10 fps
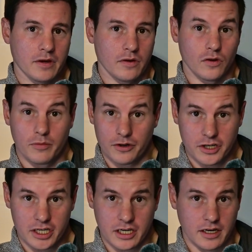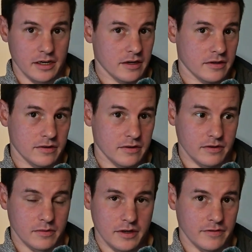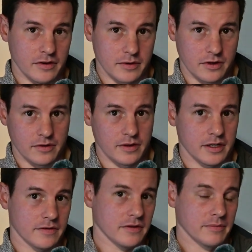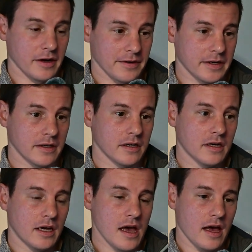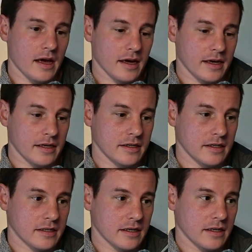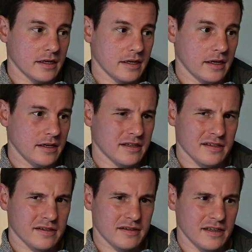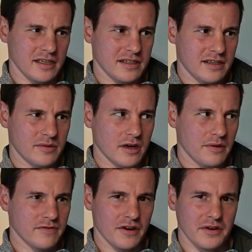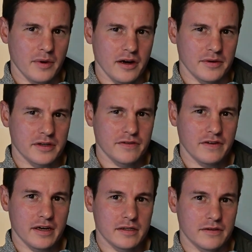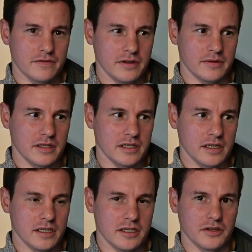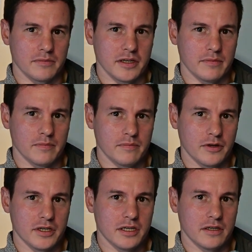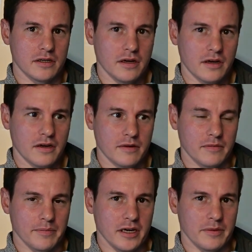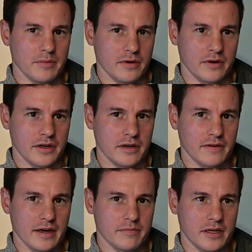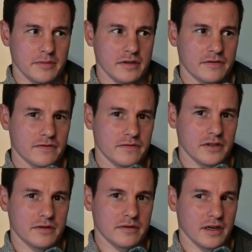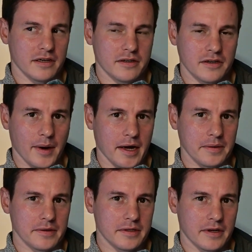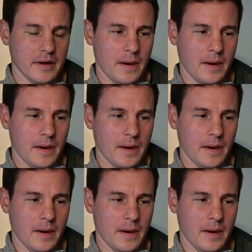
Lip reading: or pushchair or whatever you want to call it if you're American, and it's still going very well. It's got thousands of views, and it's literally just me pushing my baby boy around Plymouth for like 2 hours.